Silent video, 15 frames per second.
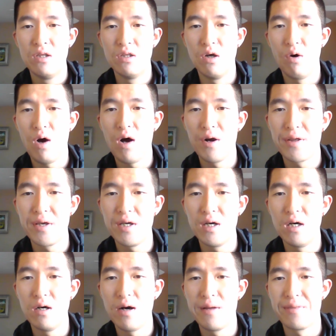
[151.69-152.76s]
not only
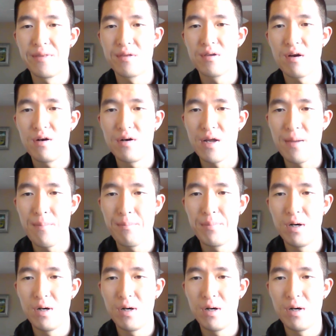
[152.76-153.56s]
are entertaining